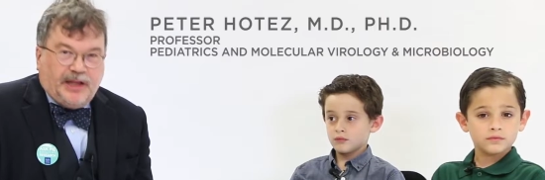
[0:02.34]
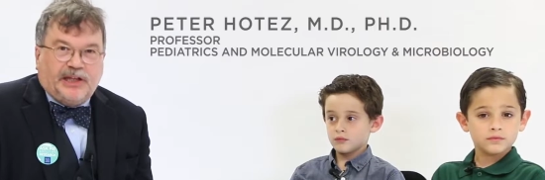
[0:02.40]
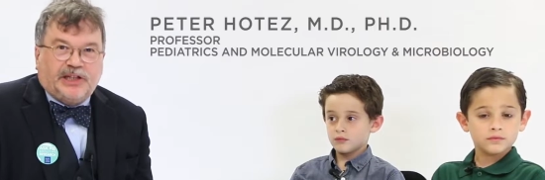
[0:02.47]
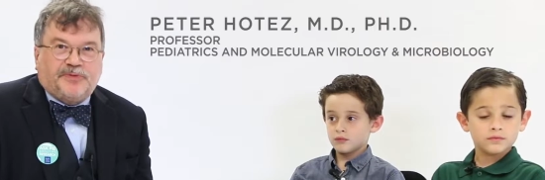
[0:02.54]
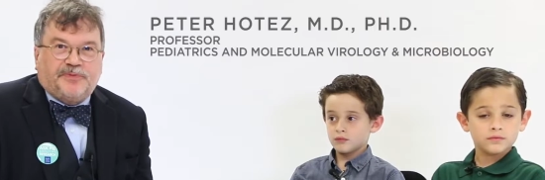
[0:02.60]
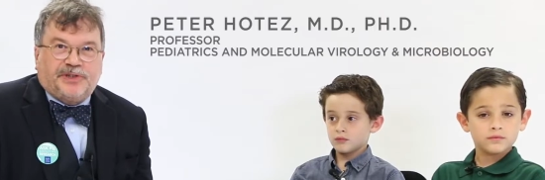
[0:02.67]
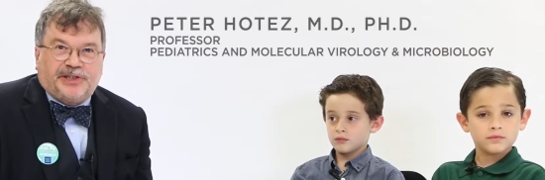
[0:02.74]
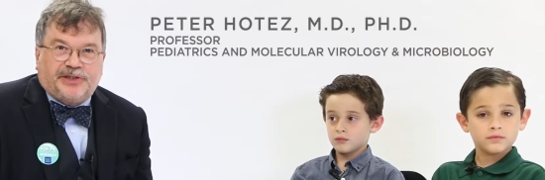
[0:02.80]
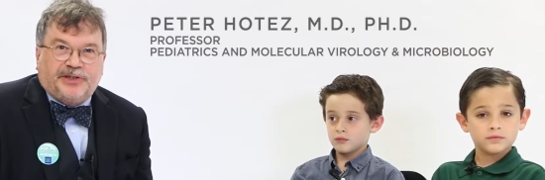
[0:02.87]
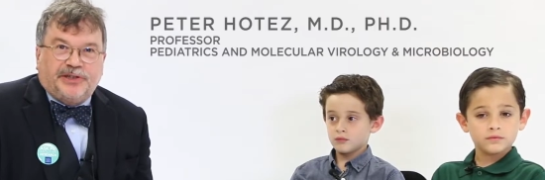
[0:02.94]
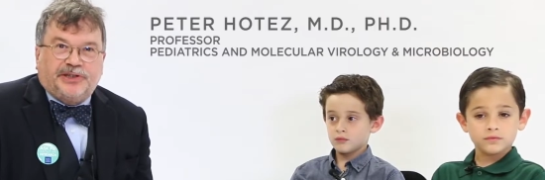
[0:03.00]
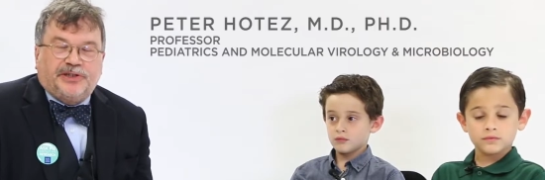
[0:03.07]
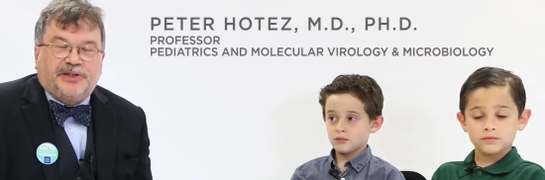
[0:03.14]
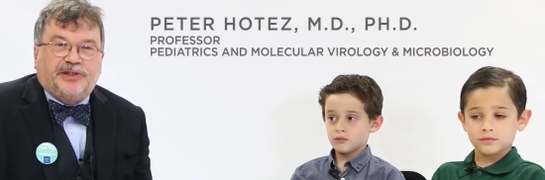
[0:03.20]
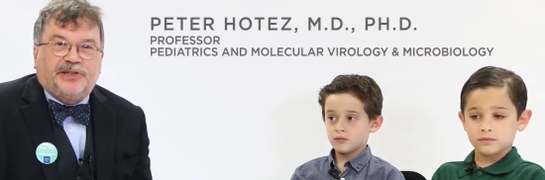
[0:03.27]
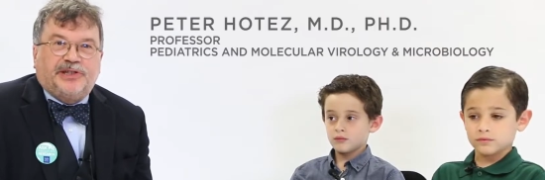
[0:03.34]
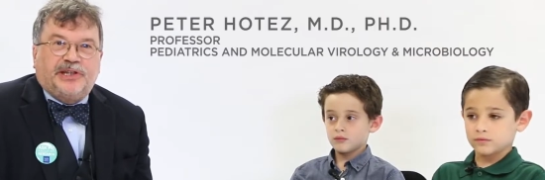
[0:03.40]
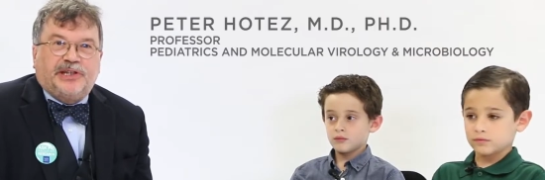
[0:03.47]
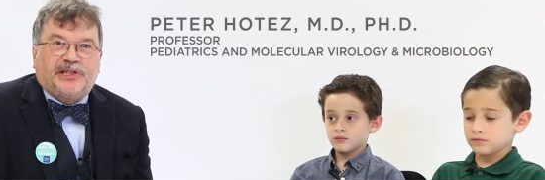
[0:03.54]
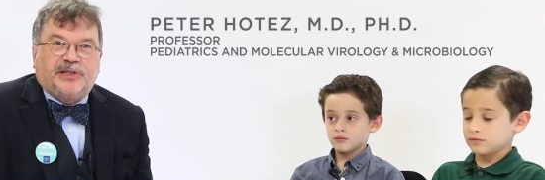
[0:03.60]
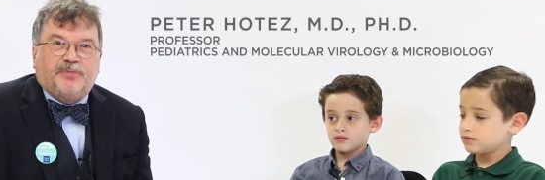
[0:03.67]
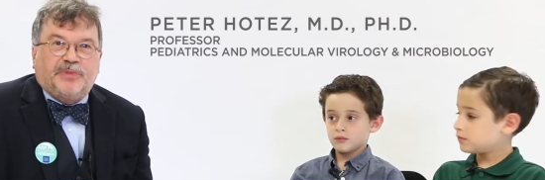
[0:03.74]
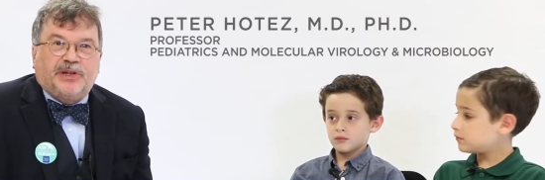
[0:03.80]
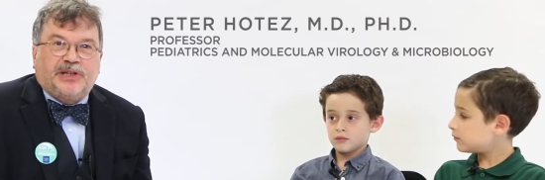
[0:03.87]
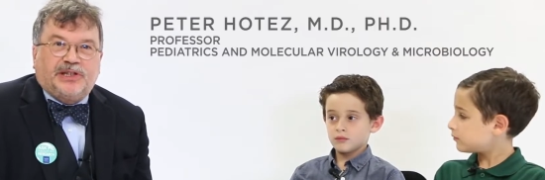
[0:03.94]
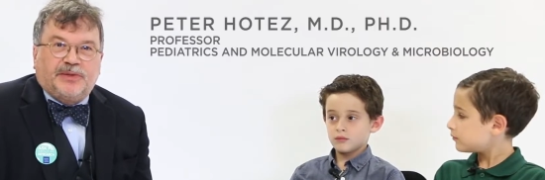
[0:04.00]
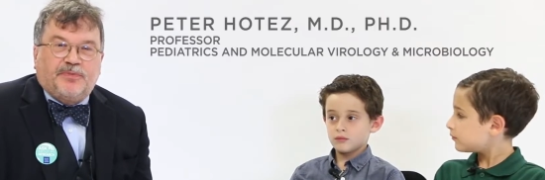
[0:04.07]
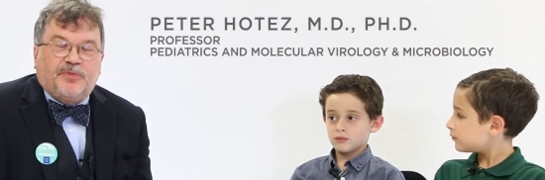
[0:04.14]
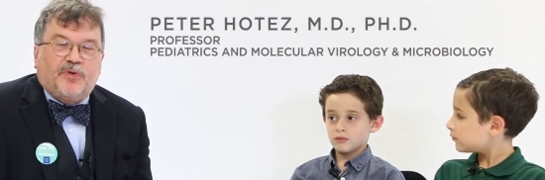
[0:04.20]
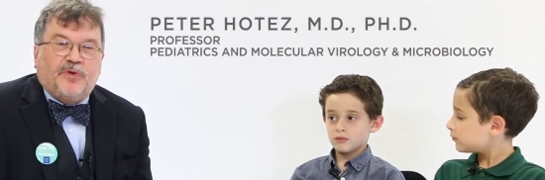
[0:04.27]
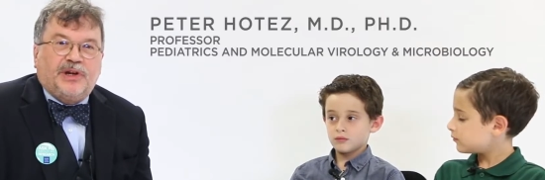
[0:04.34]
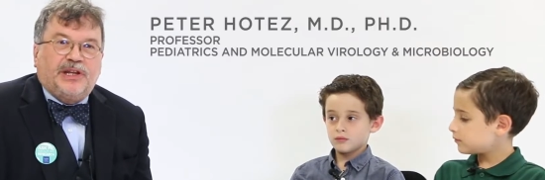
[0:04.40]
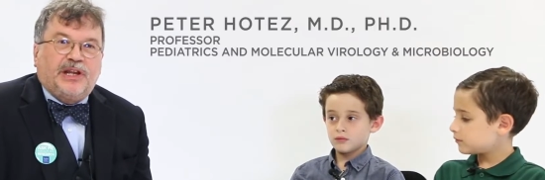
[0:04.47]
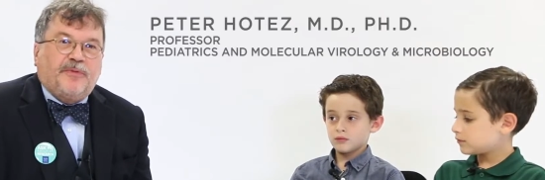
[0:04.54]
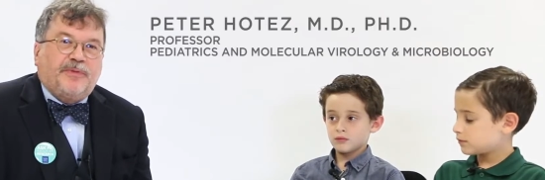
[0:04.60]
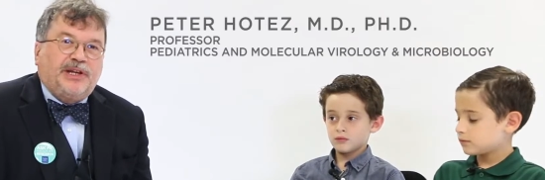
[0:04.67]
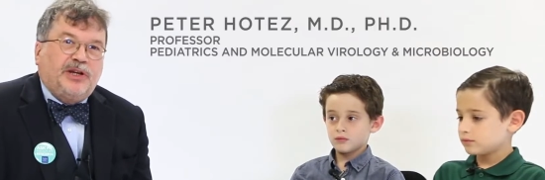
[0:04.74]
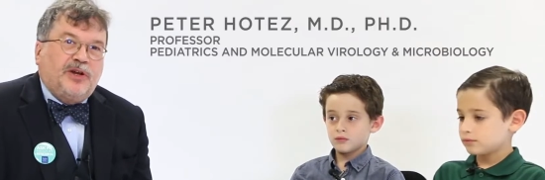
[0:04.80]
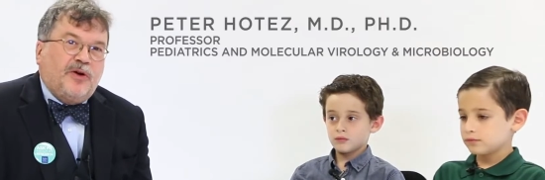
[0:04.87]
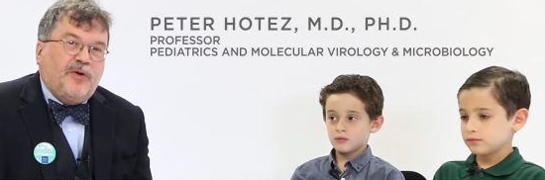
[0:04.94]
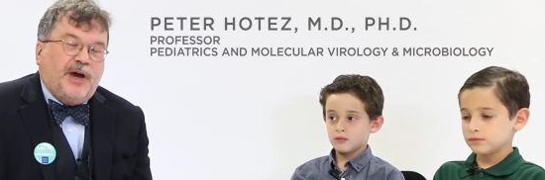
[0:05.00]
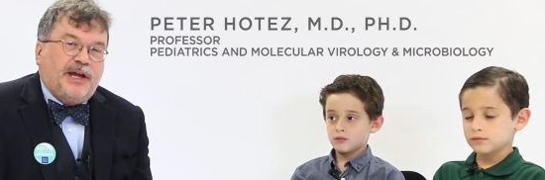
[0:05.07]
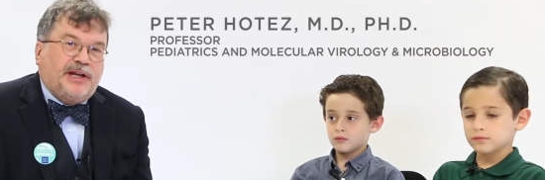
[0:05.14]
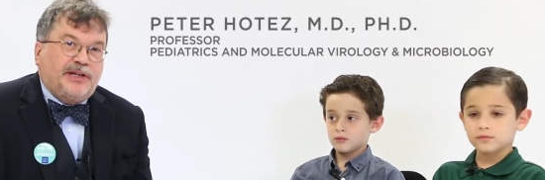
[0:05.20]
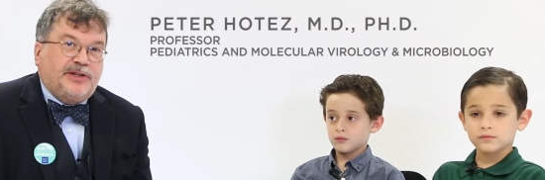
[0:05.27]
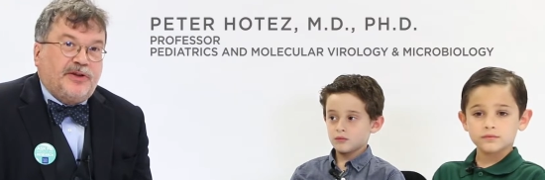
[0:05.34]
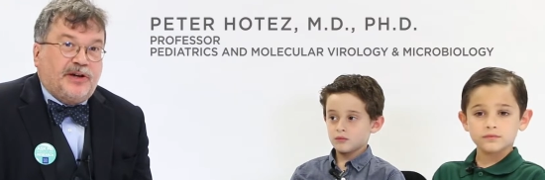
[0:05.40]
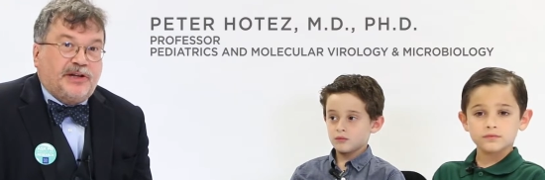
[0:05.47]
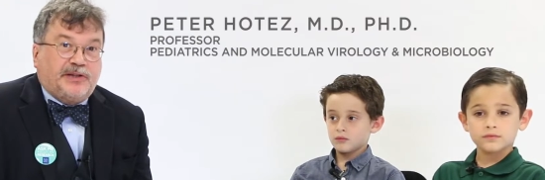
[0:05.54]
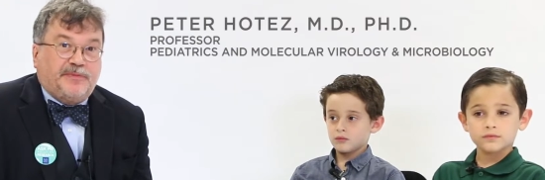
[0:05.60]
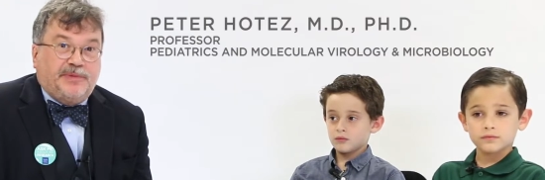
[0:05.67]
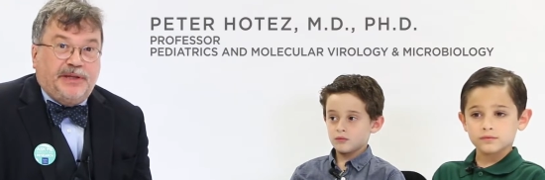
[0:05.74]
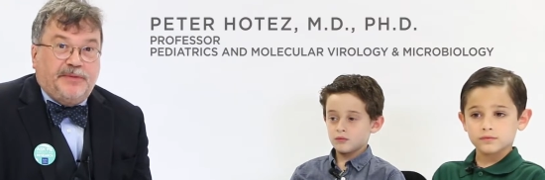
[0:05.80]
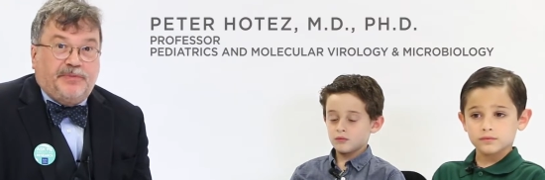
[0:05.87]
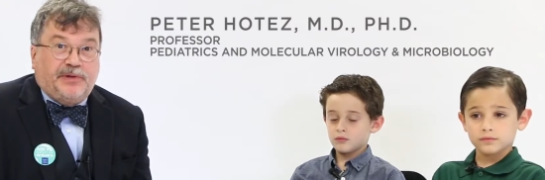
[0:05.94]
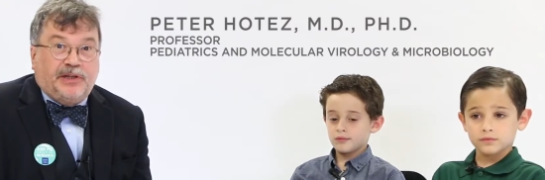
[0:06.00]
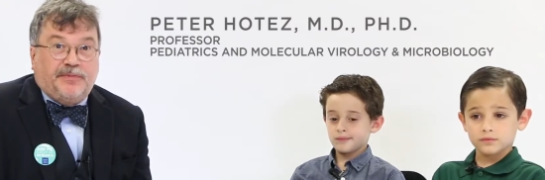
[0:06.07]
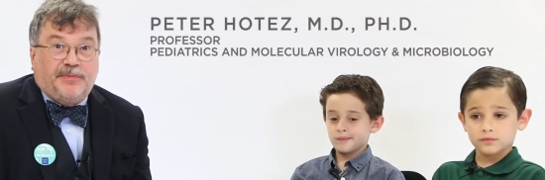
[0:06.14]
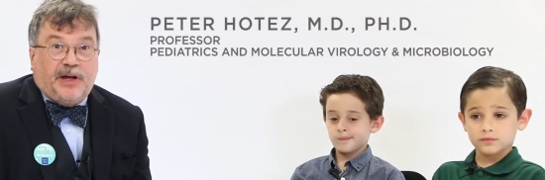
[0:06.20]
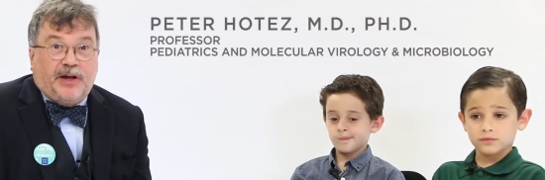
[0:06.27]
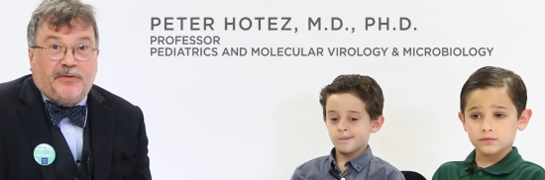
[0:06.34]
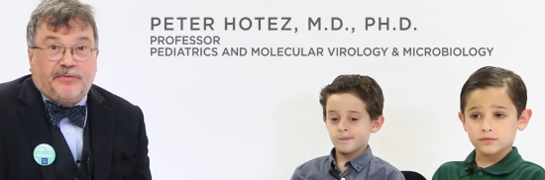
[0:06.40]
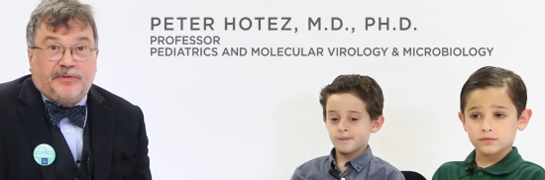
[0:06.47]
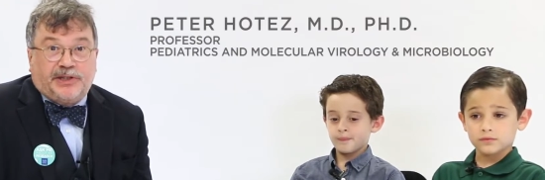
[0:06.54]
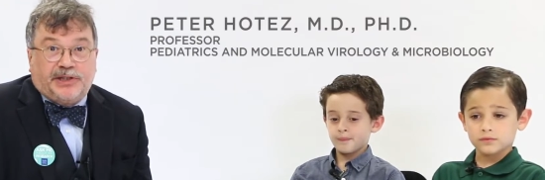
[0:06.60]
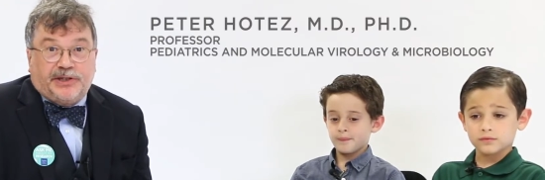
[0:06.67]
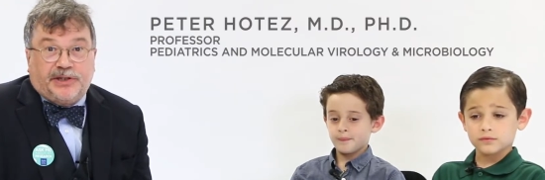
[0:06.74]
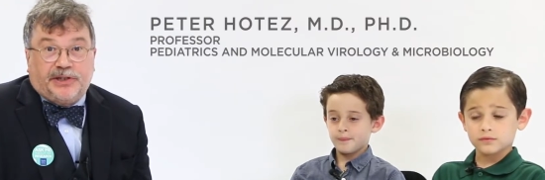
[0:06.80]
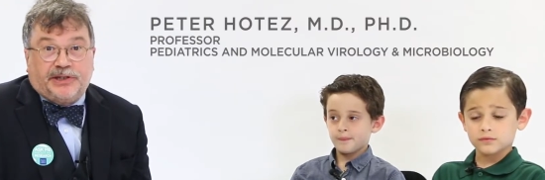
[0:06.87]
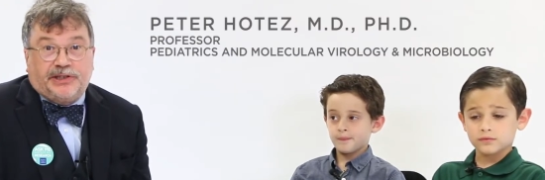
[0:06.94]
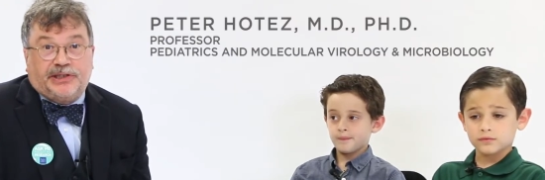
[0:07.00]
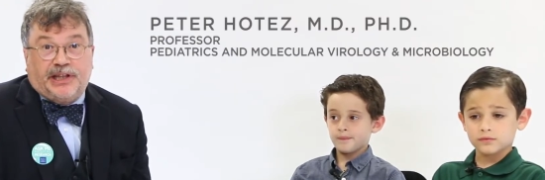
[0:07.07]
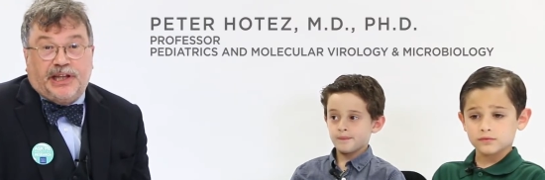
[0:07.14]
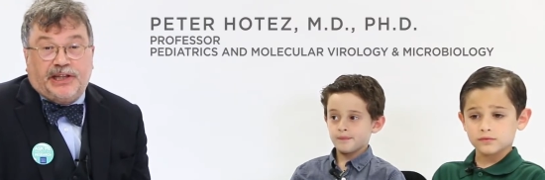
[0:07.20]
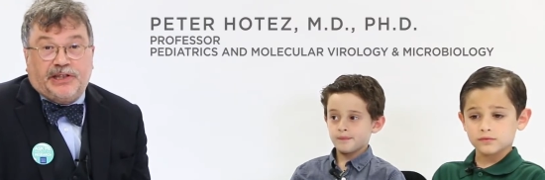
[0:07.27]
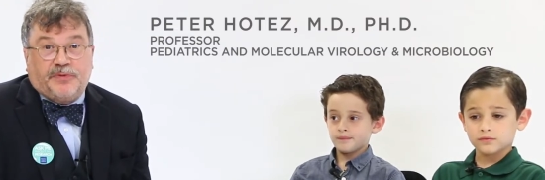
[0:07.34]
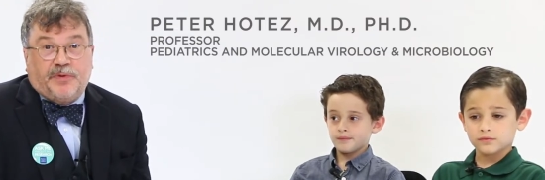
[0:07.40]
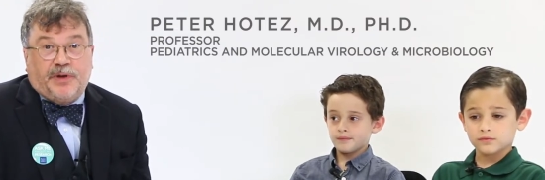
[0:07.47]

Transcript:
Speaker 1: as researchers, it's it's important that we know how to talk to people about research. That's